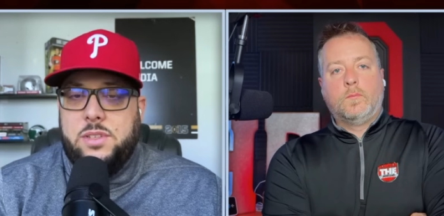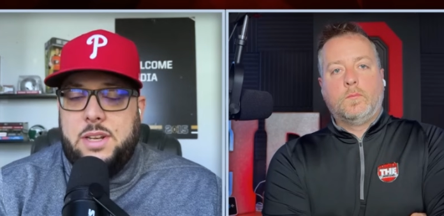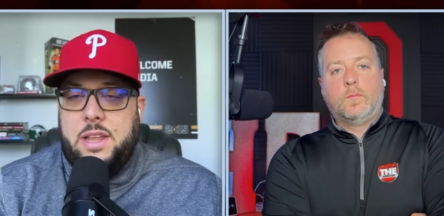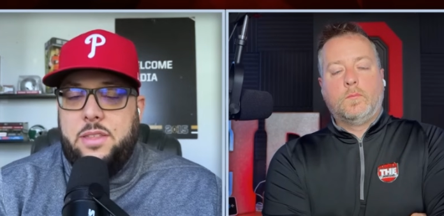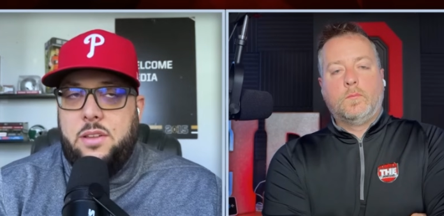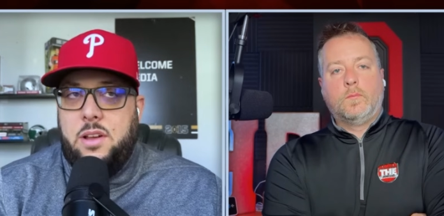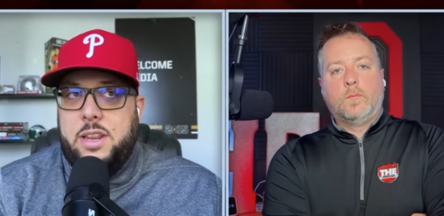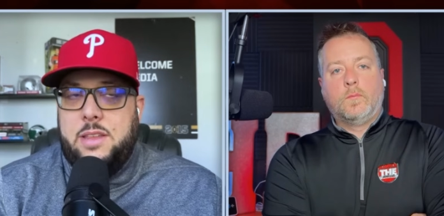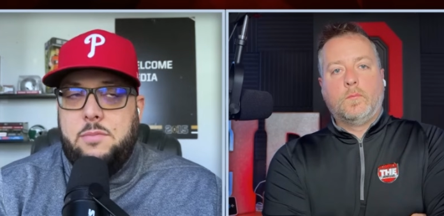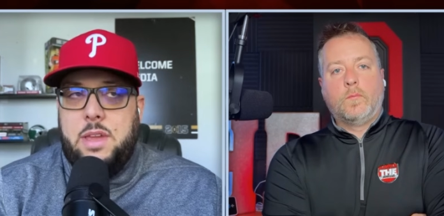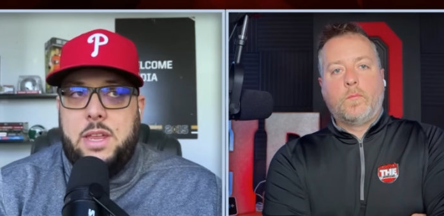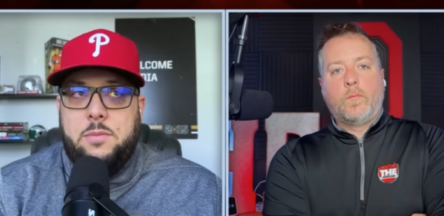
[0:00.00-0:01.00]
Speaker 1: And I thought he
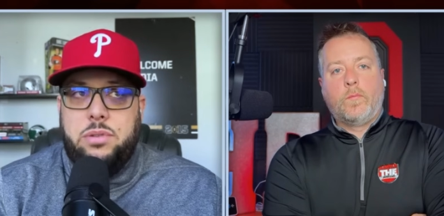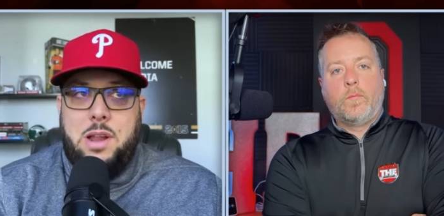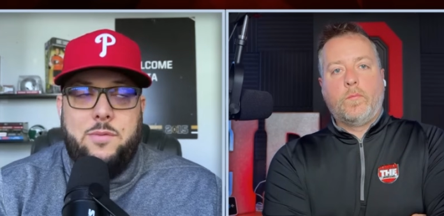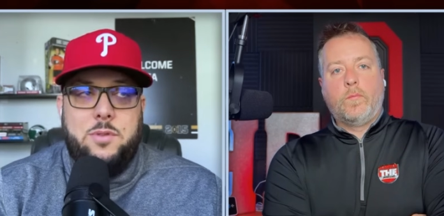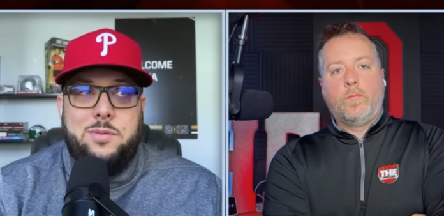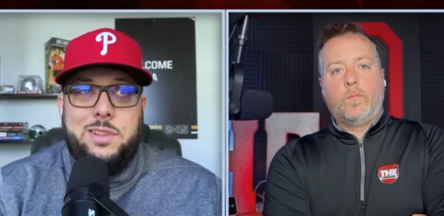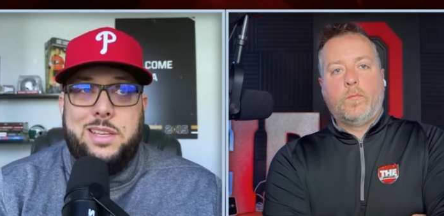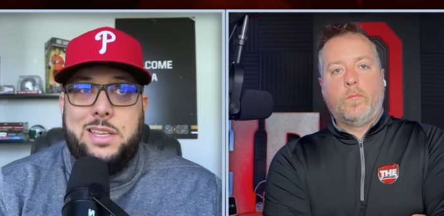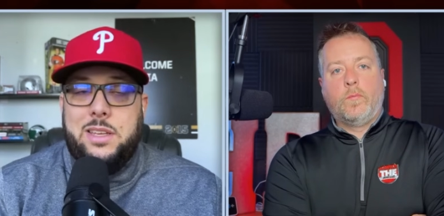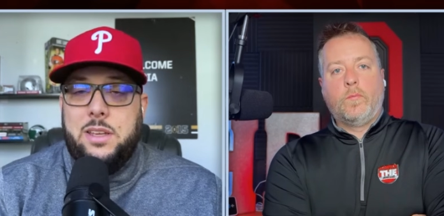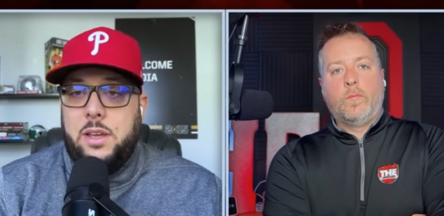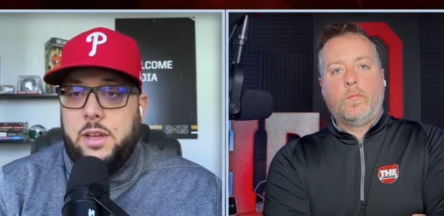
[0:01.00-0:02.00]
made
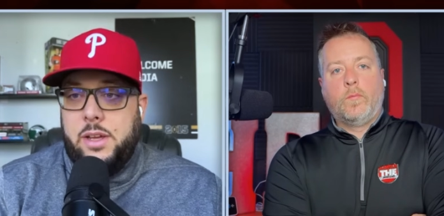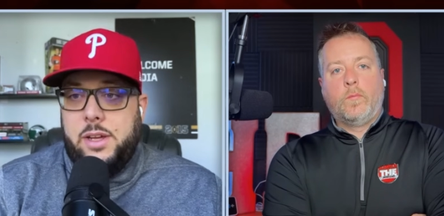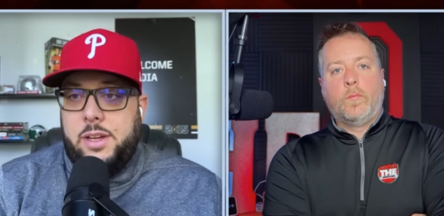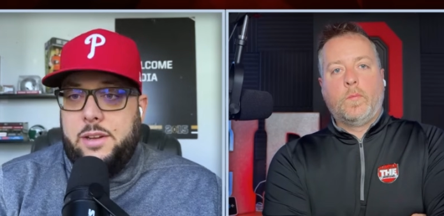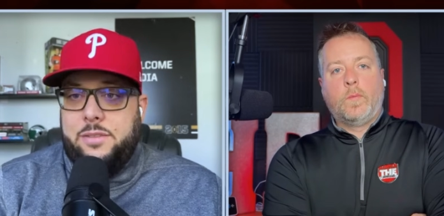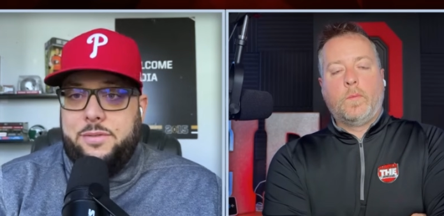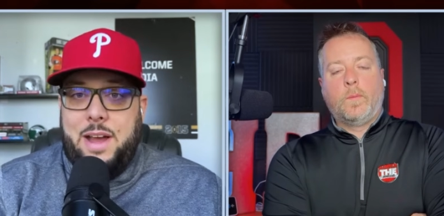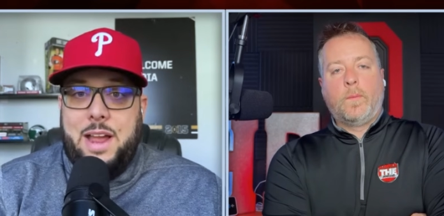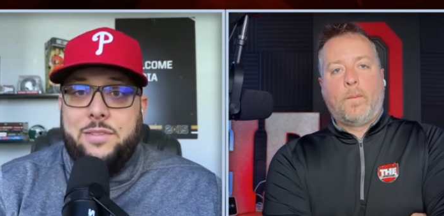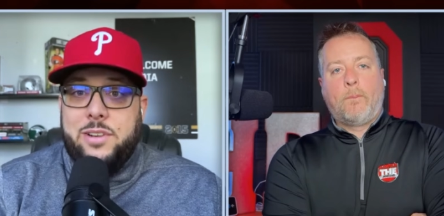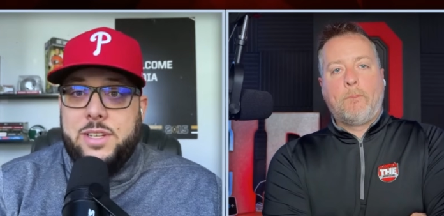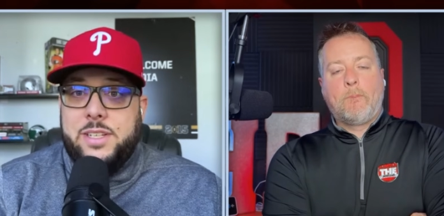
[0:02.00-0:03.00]
probably
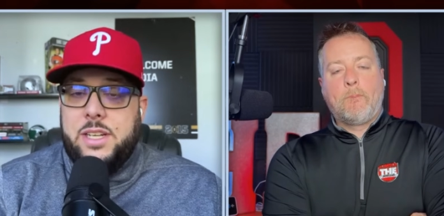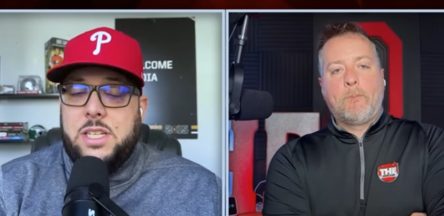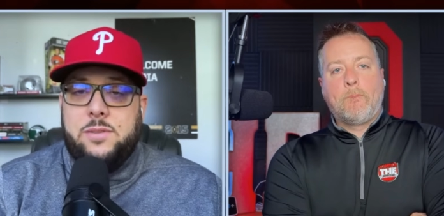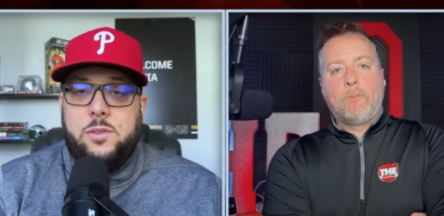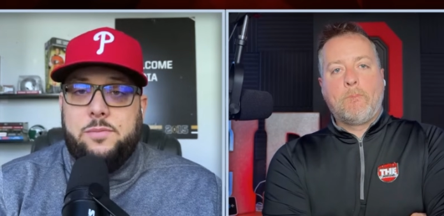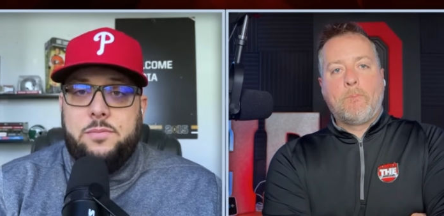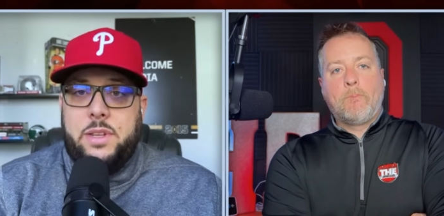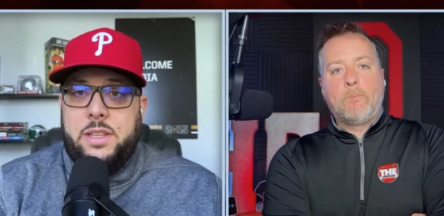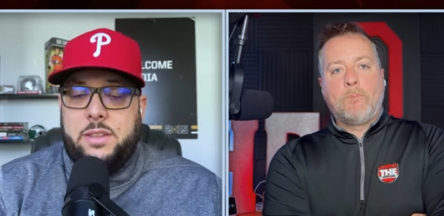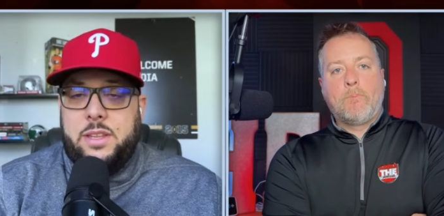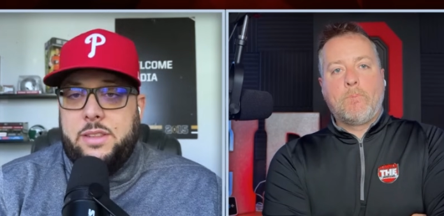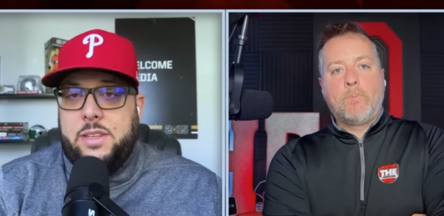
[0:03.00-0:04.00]
five or six of them
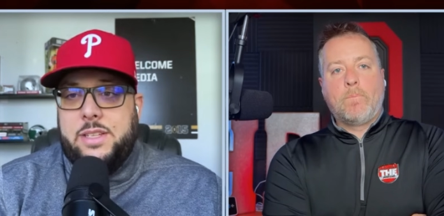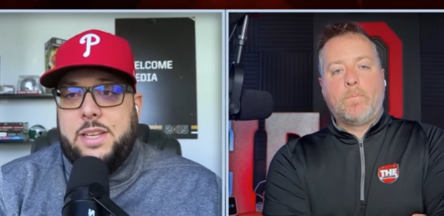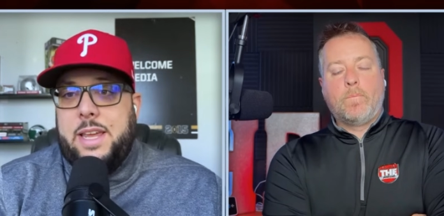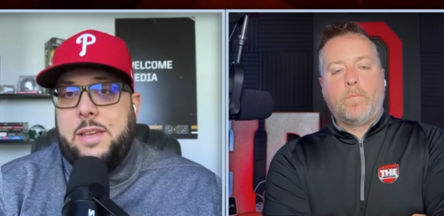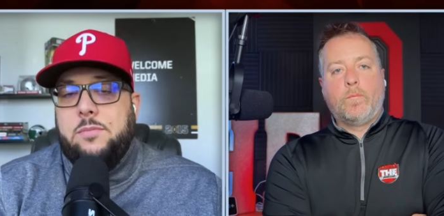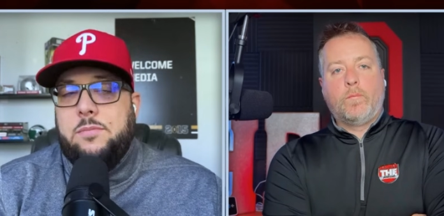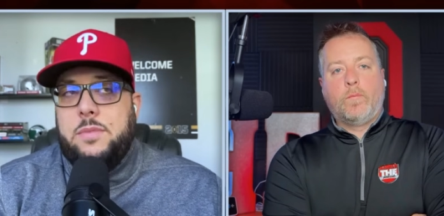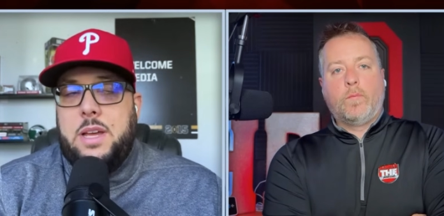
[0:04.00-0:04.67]
in, in this game.